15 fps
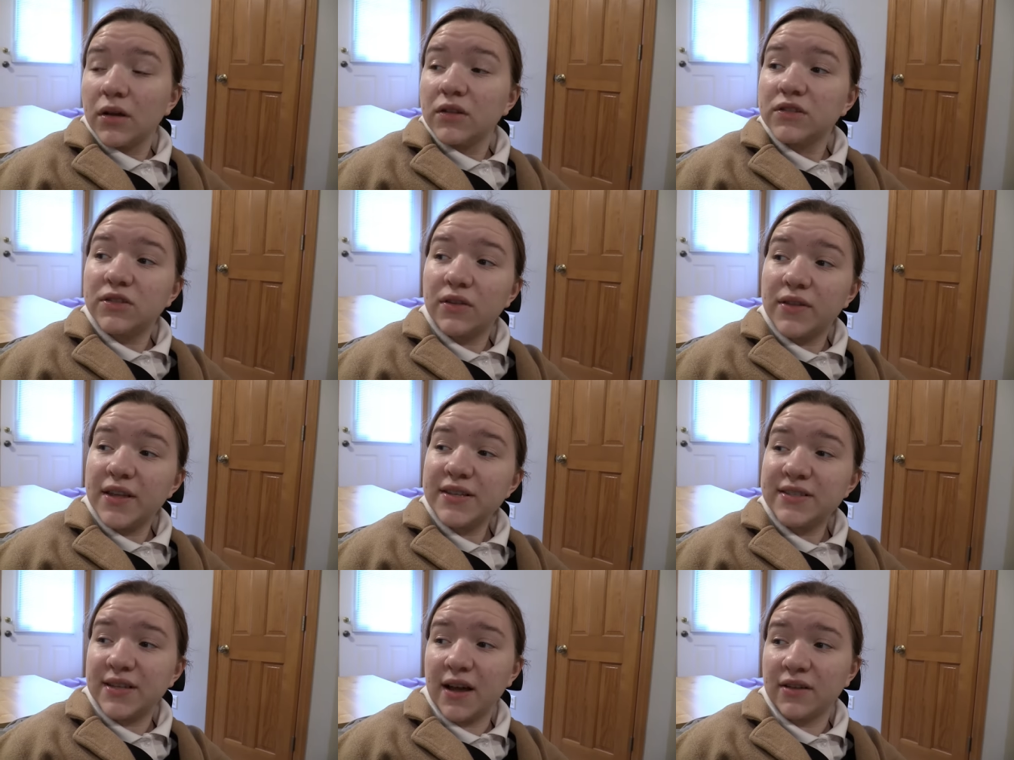So
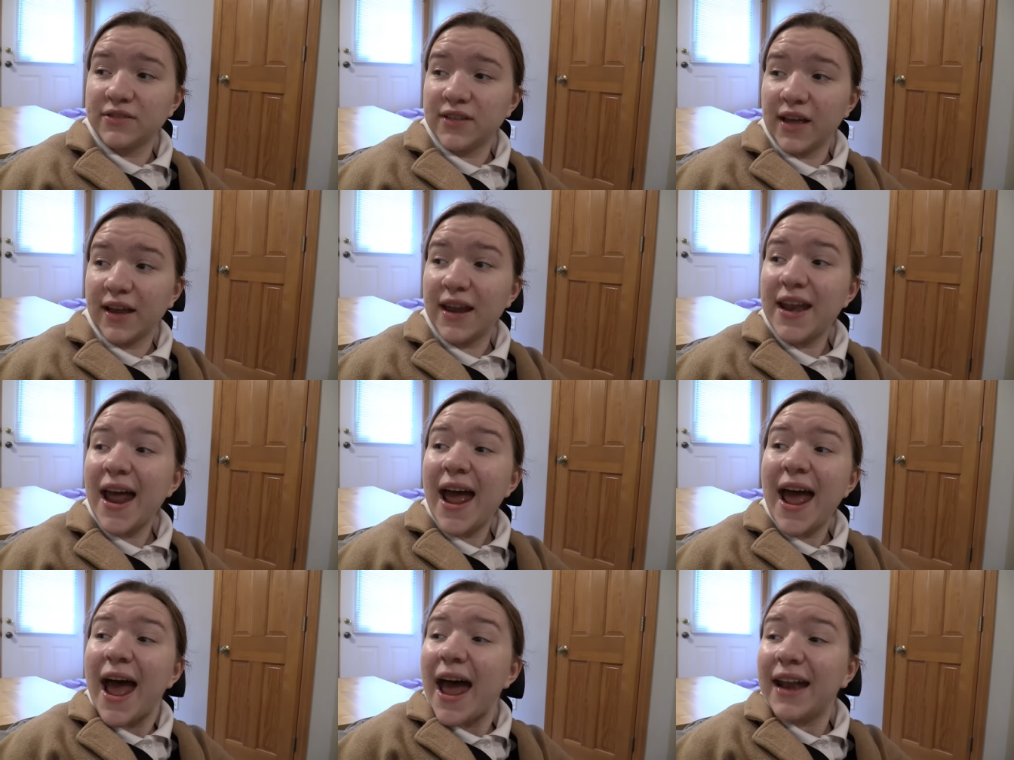this sounds like an
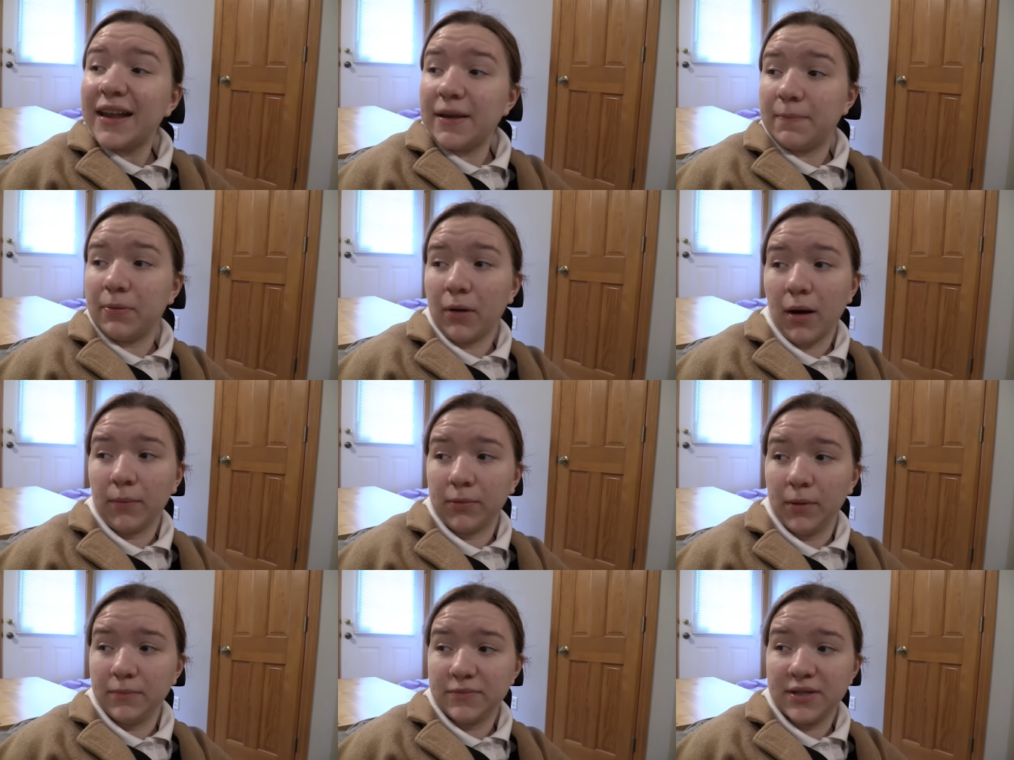Addie
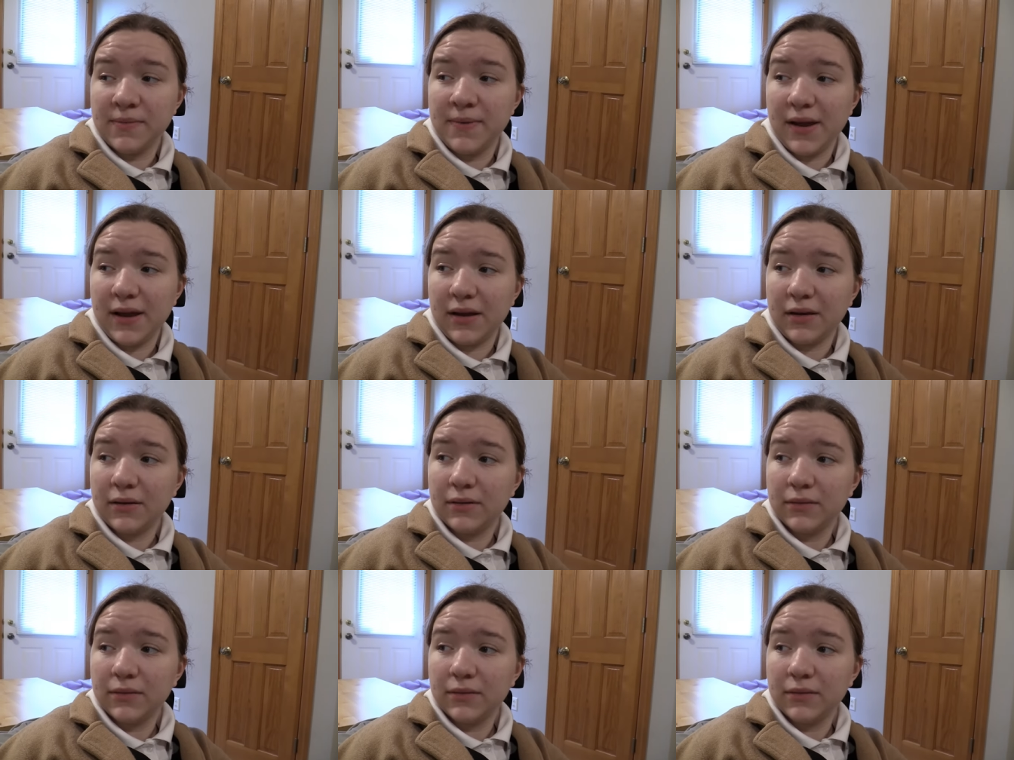problem to me.